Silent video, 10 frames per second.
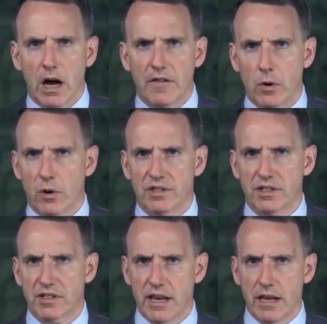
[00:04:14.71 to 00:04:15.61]
Of course,
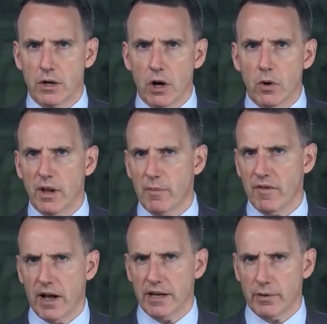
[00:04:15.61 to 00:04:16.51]
the city could only
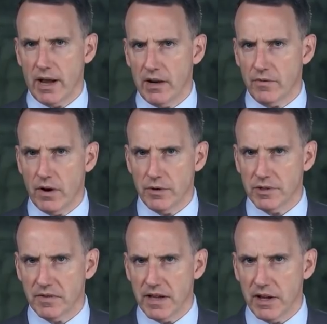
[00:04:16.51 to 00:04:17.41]
provide grain for
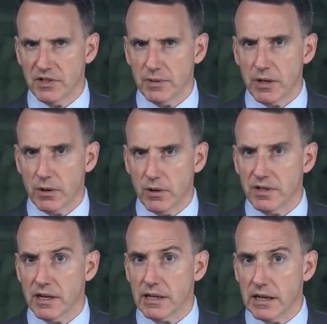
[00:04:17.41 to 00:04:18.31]
hundreds of thousands
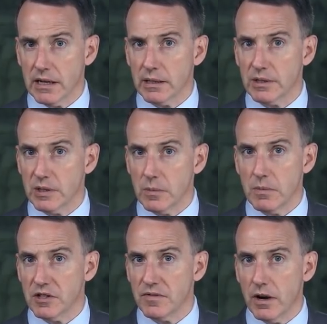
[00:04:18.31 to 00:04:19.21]
because it had conquered so
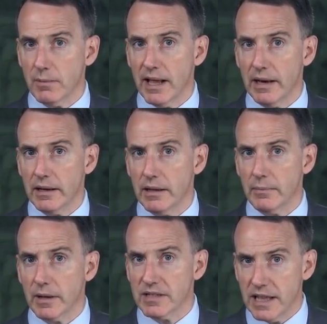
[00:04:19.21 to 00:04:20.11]
much farmland,
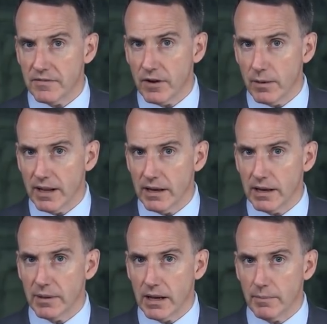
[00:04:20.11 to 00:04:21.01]
because that farmland
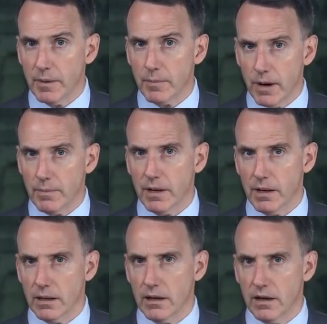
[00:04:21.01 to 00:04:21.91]
had become the
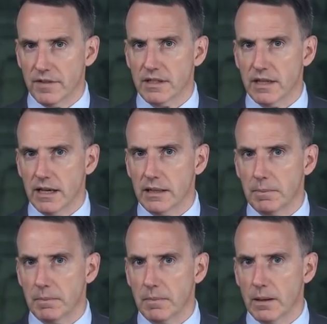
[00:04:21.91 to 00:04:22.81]
property of the state.
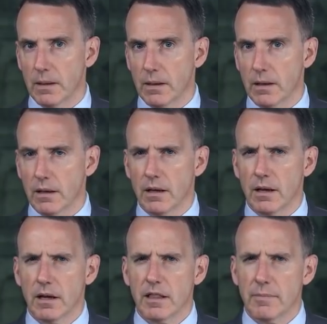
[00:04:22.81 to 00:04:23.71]

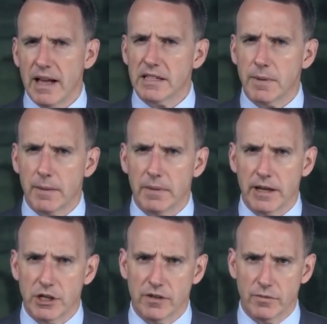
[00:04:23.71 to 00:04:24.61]
The massed
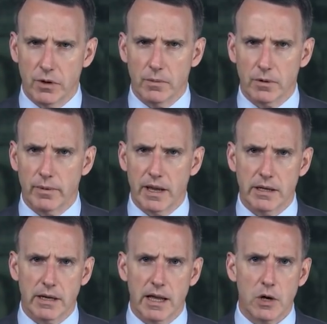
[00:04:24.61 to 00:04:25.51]
population of Rome
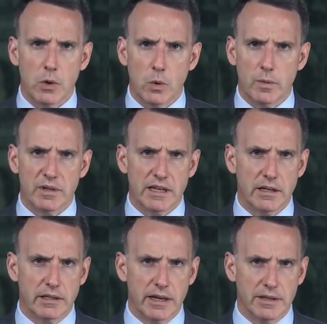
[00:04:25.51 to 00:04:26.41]
created an enormous
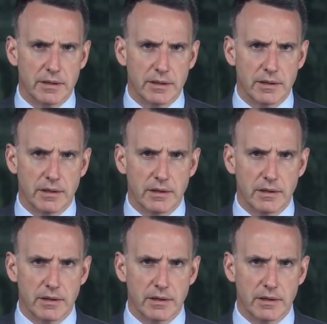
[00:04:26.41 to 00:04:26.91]
health hazard.